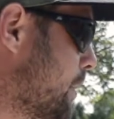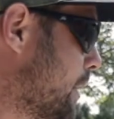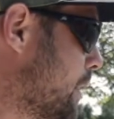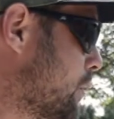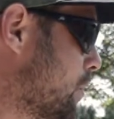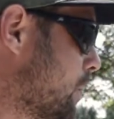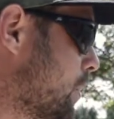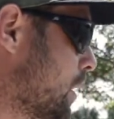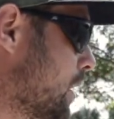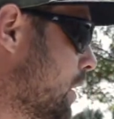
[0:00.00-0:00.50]
bait
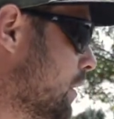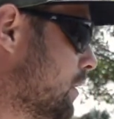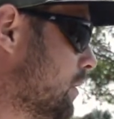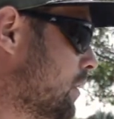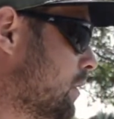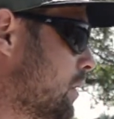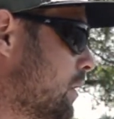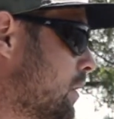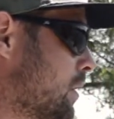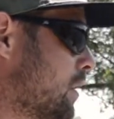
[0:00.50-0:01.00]
will work.
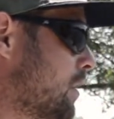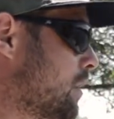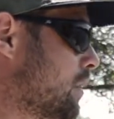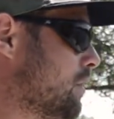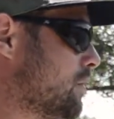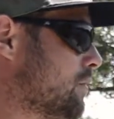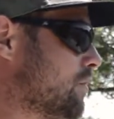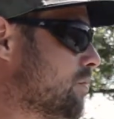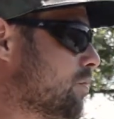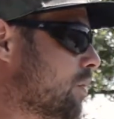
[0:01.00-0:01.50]

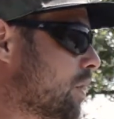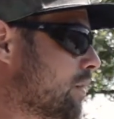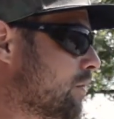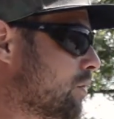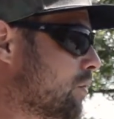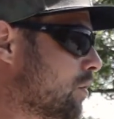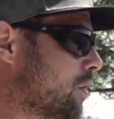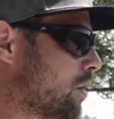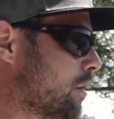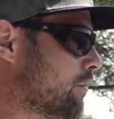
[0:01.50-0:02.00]
Just whatever
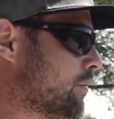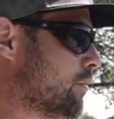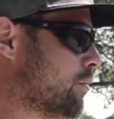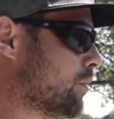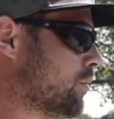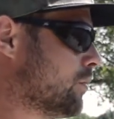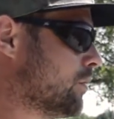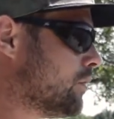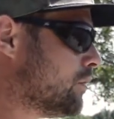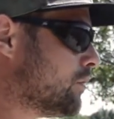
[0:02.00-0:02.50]
you're
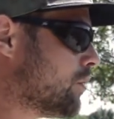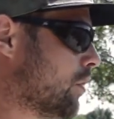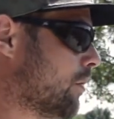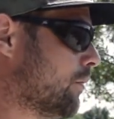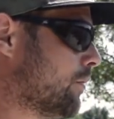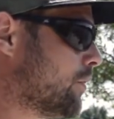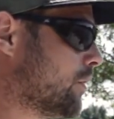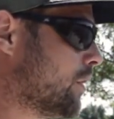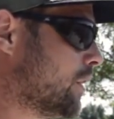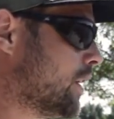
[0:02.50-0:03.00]
comfortable and
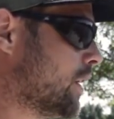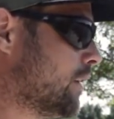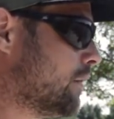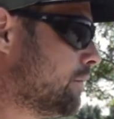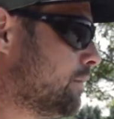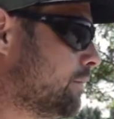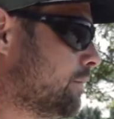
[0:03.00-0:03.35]
confident in.